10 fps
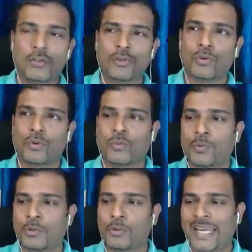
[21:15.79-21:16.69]
So,
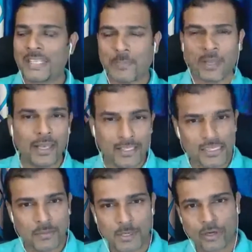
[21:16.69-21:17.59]
you
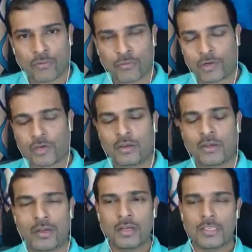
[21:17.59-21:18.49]
experienced a bit of it.
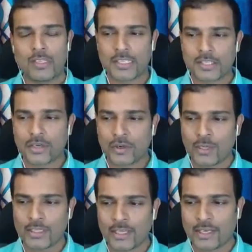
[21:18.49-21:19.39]
So, let's go
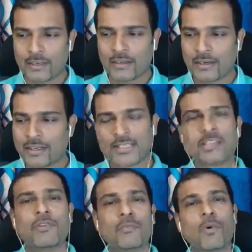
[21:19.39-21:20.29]
and then
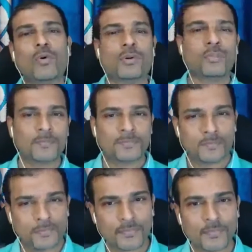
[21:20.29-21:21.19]
discover more.
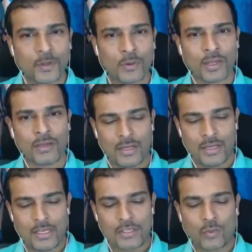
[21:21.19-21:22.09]
Okay.
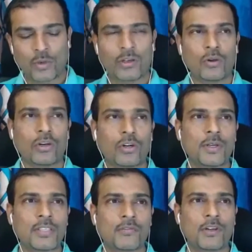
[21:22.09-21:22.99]
So, what you're going to do
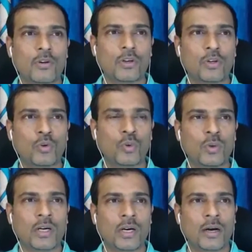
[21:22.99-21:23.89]
is that we're going to
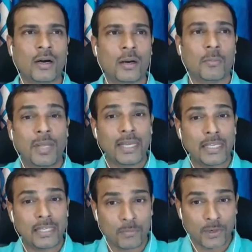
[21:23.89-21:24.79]
do being
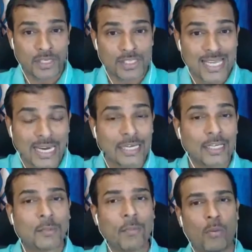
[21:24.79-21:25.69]
in the
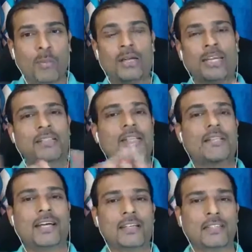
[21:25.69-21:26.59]
present moment
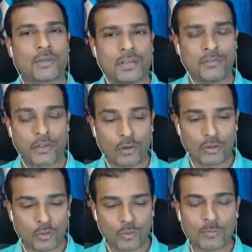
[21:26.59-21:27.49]
exercise. Okay. We are going
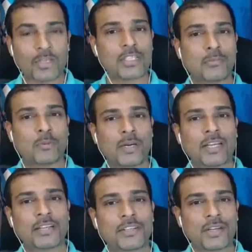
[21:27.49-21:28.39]
to do a present moment
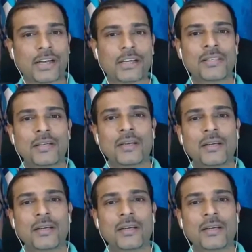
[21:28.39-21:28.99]
exercise.